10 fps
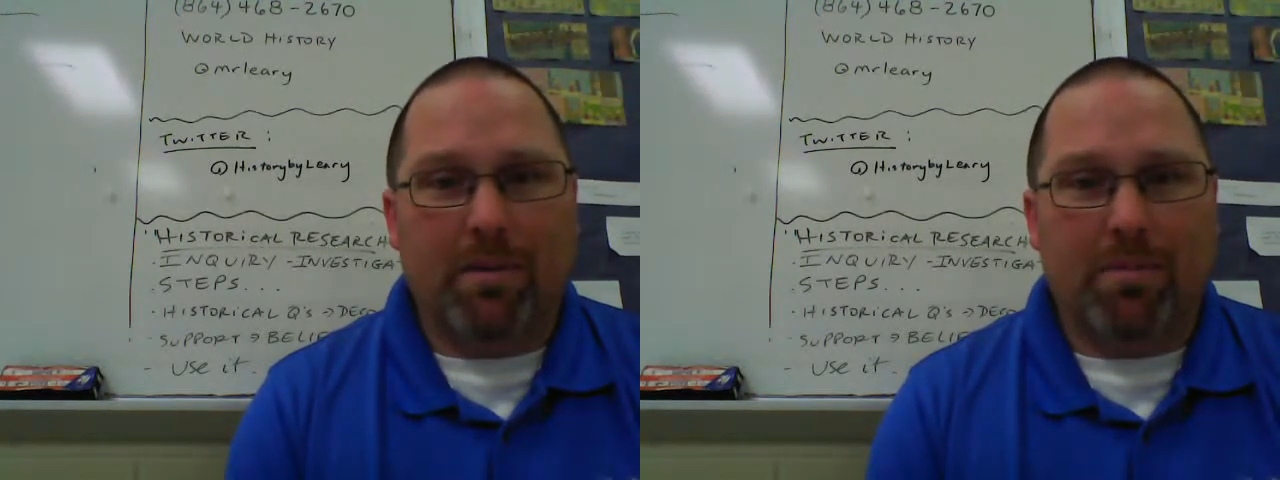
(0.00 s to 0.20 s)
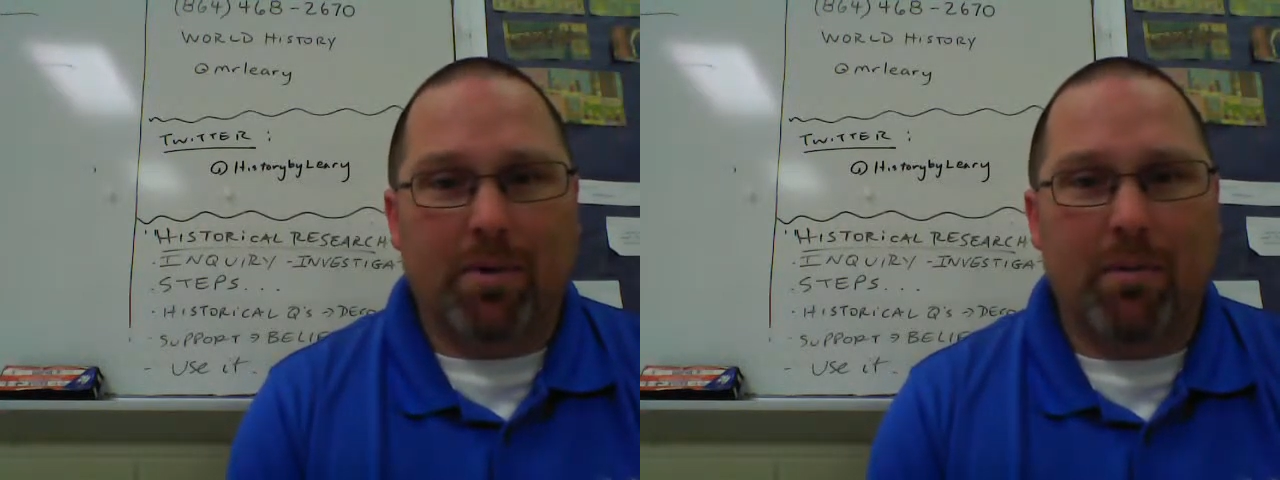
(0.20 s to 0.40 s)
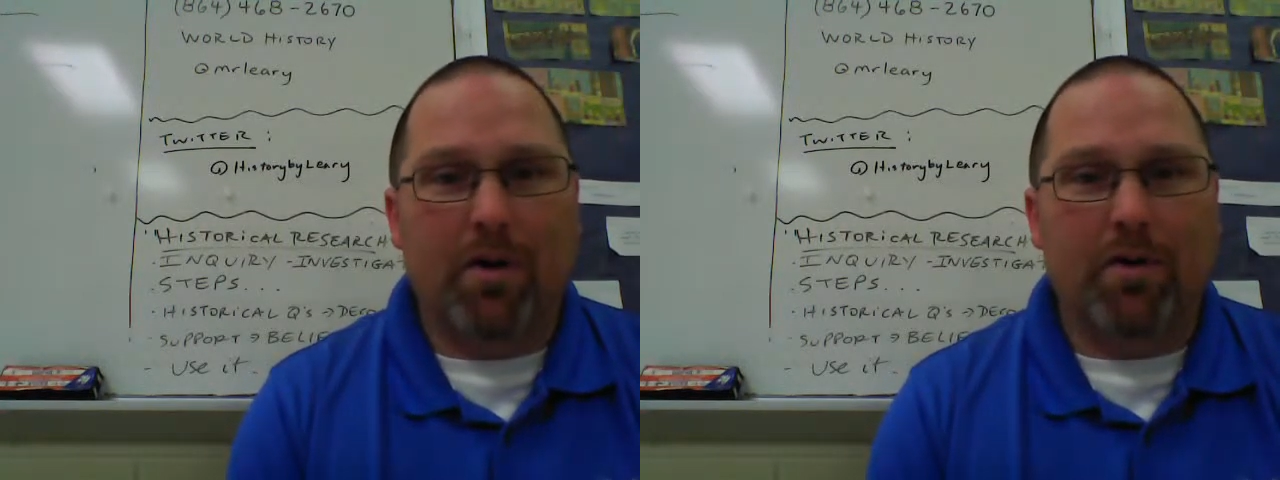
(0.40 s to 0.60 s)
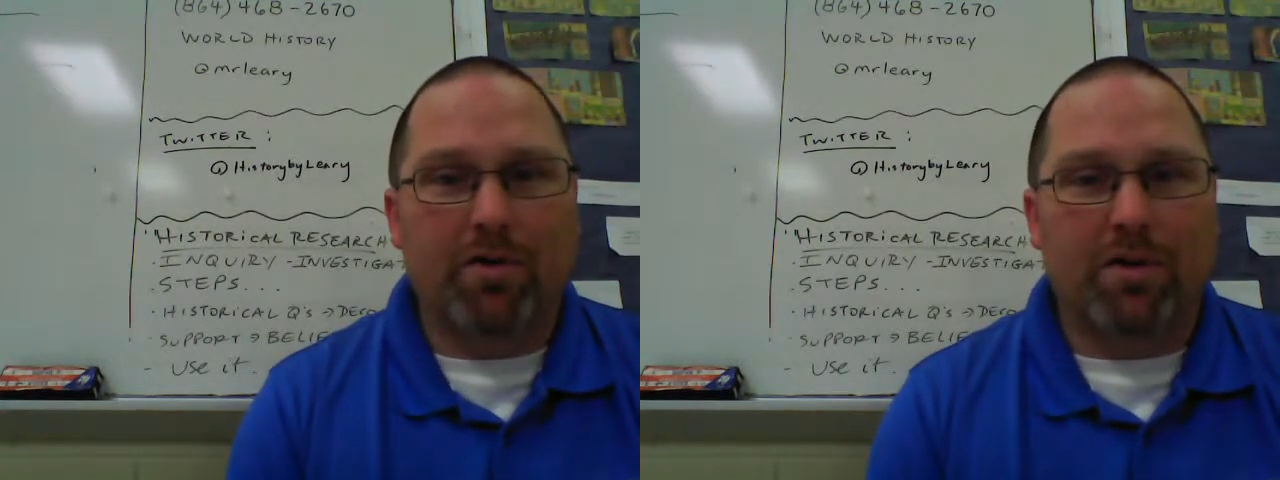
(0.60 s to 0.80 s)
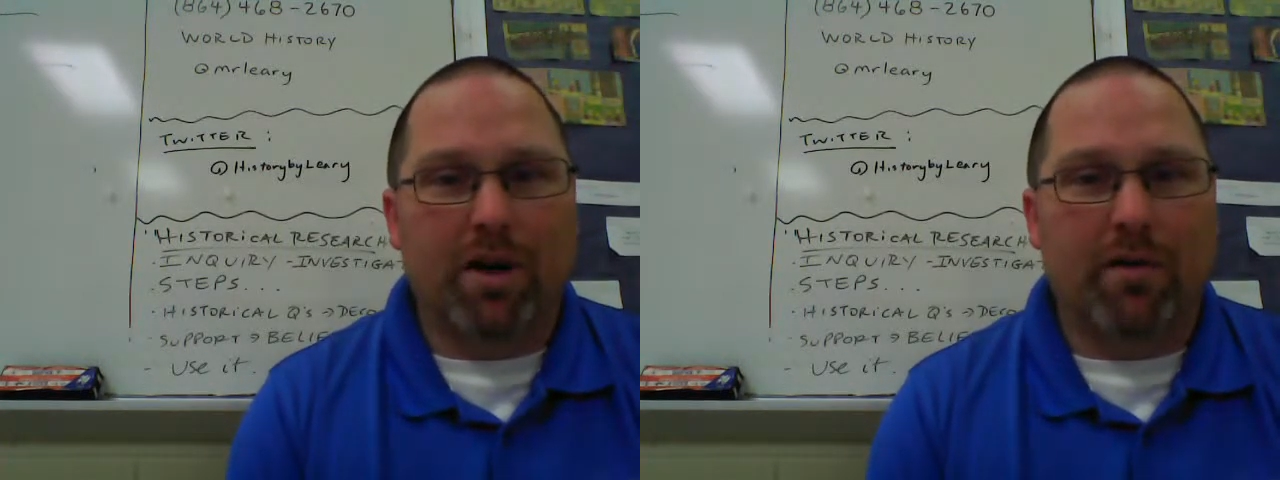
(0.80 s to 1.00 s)
promote
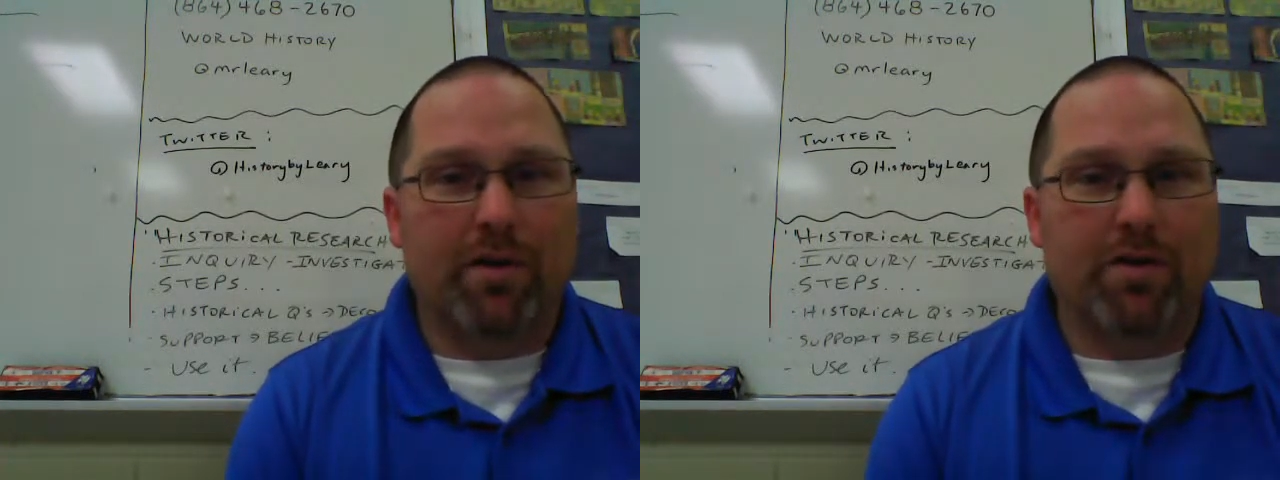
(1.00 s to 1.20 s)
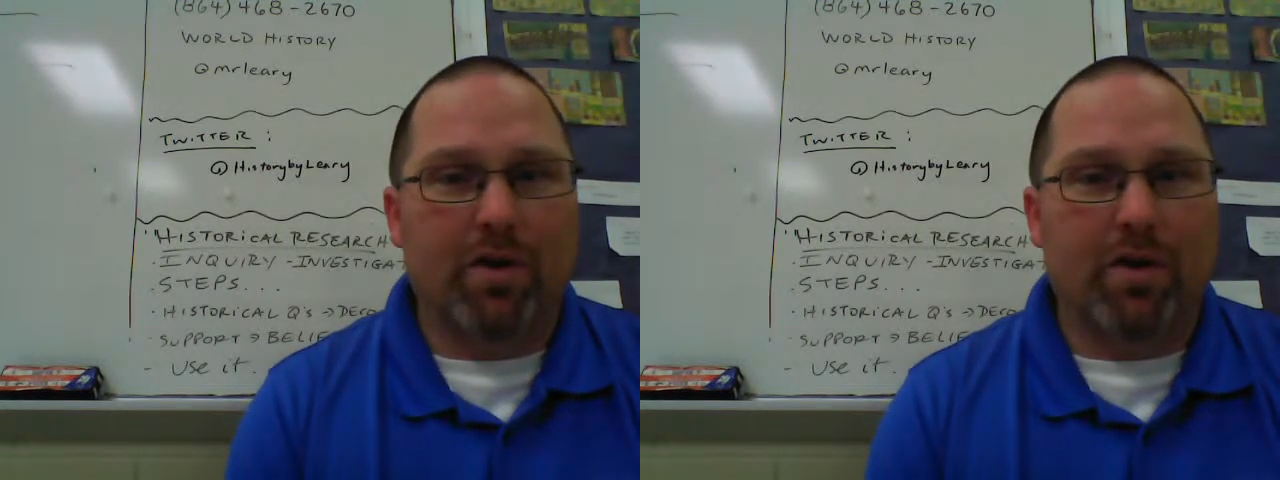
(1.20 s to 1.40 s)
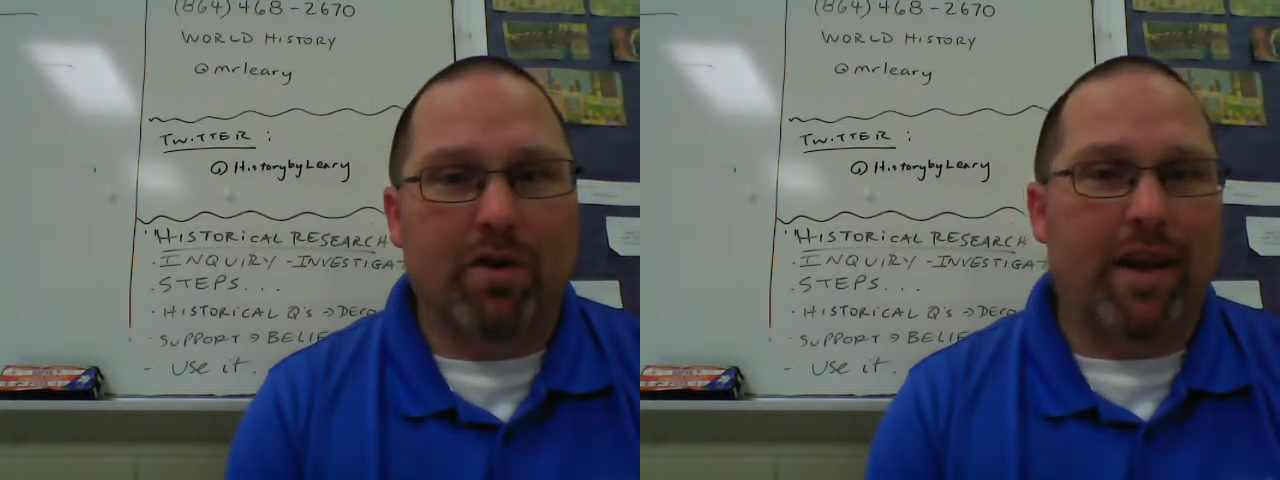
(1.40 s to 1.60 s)
yourself and your own